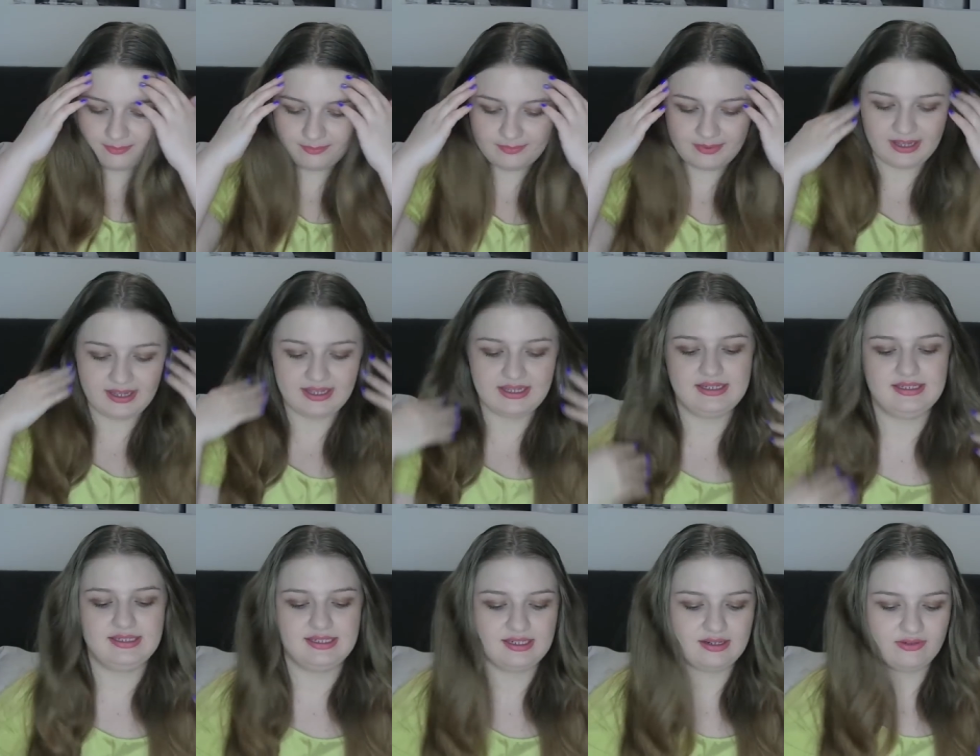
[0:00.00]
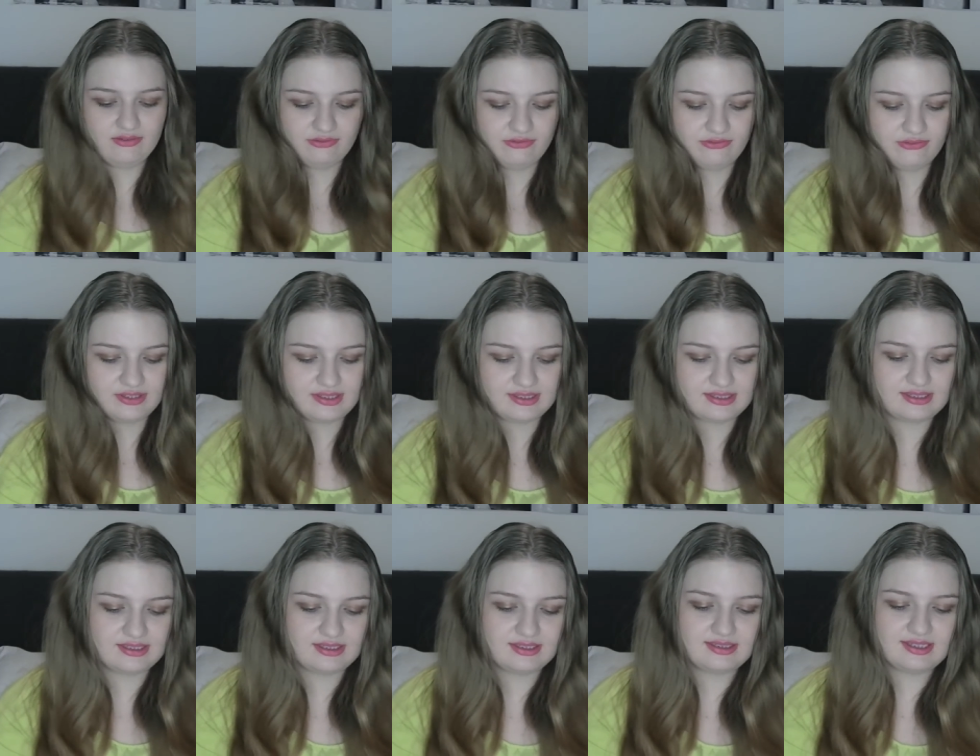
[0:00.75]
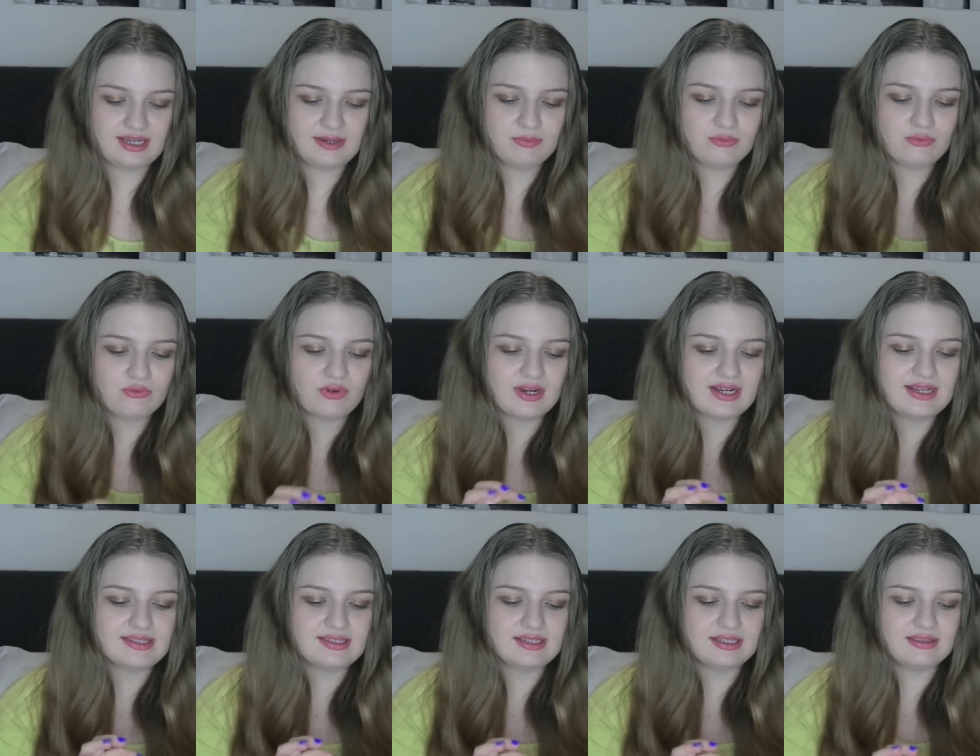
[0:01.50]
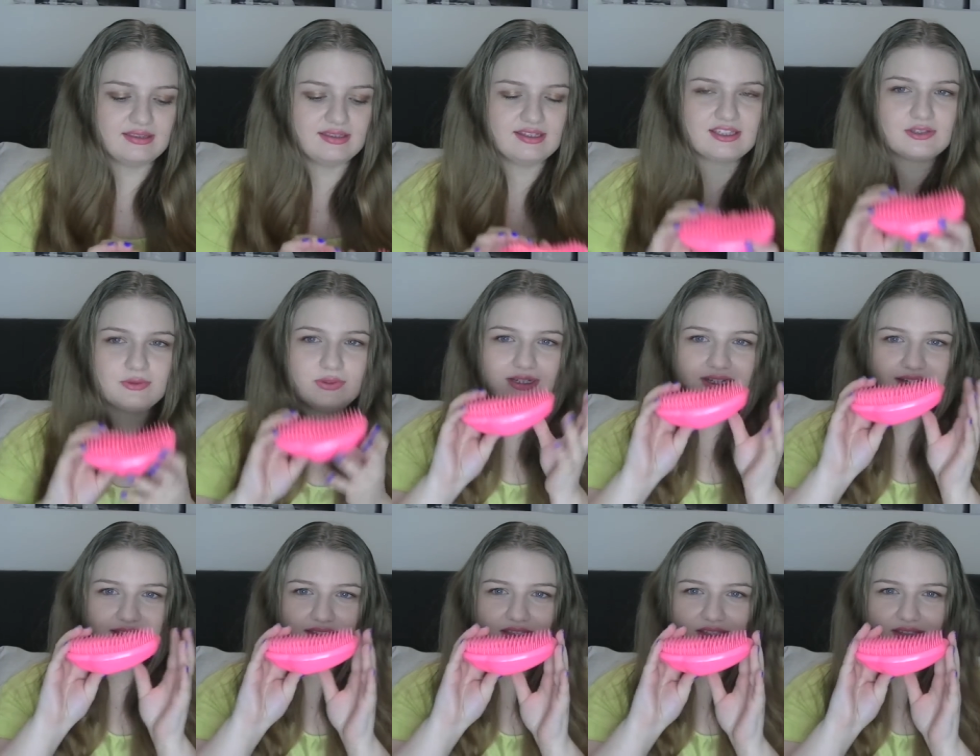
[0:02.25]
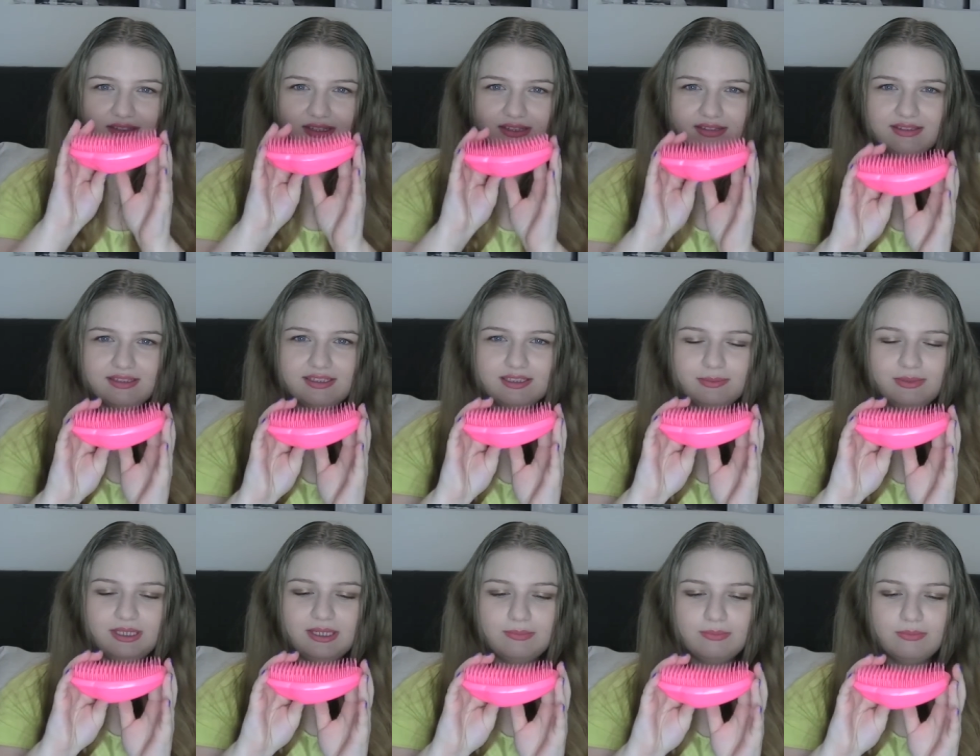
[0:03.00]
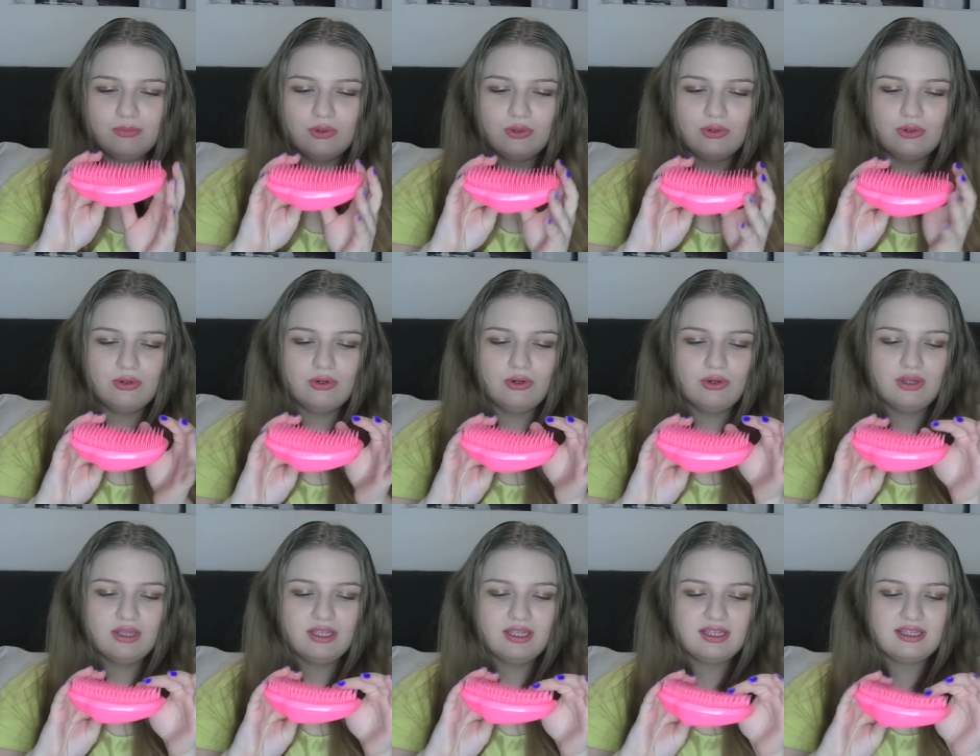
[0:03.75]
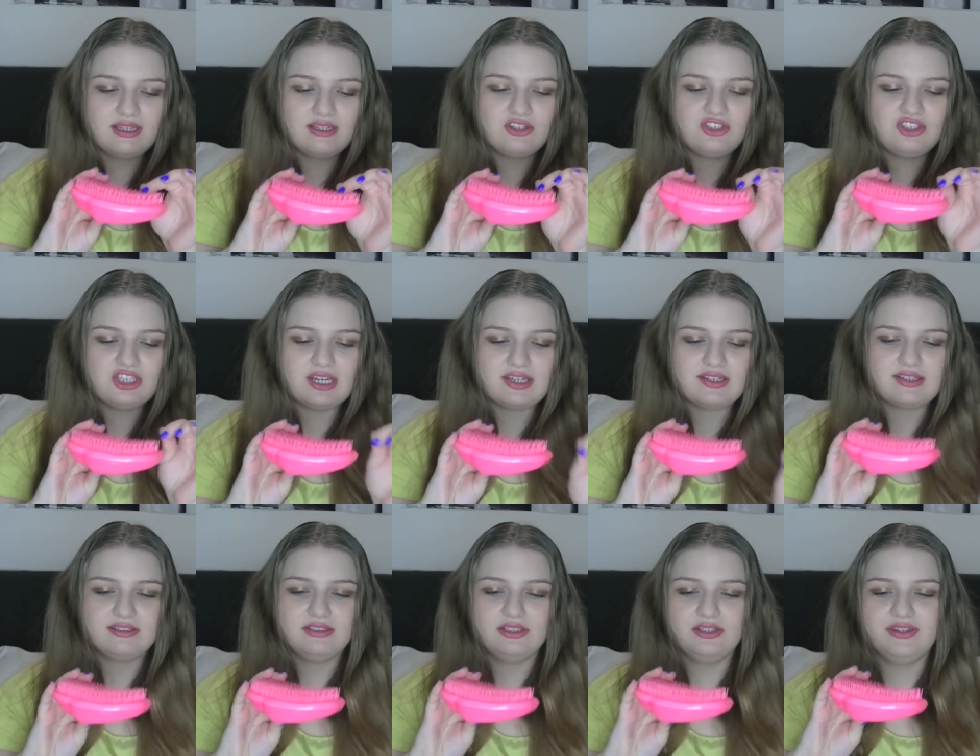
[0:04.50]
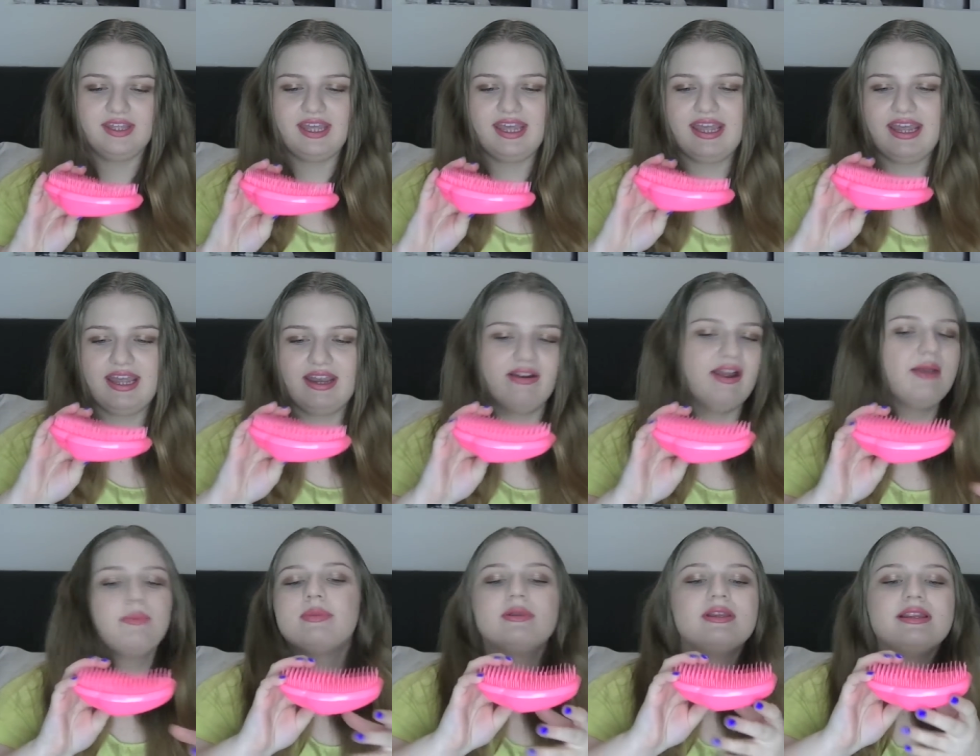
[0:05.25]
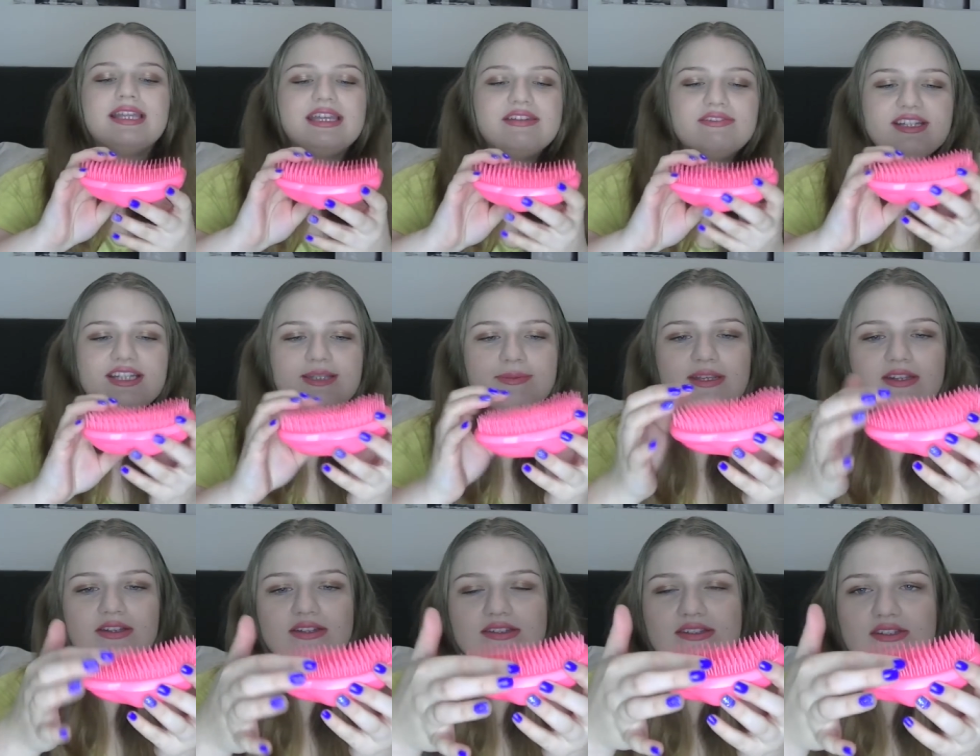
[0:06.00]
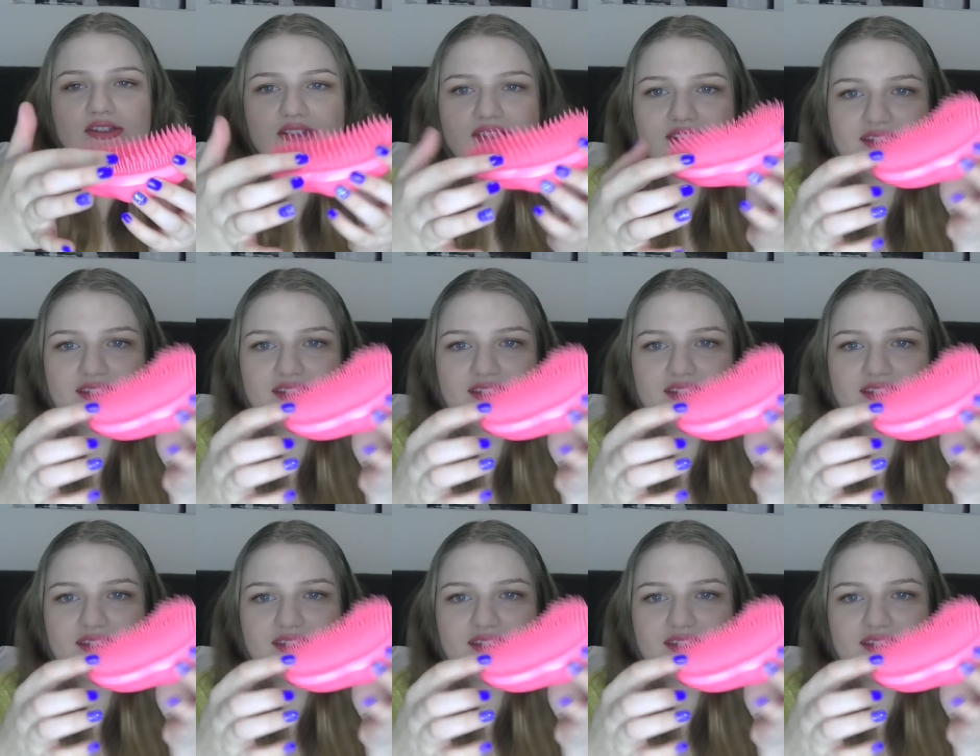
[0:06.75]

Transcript: but for some reason this one is just a little bit more gentle on the hair. I believe it's because you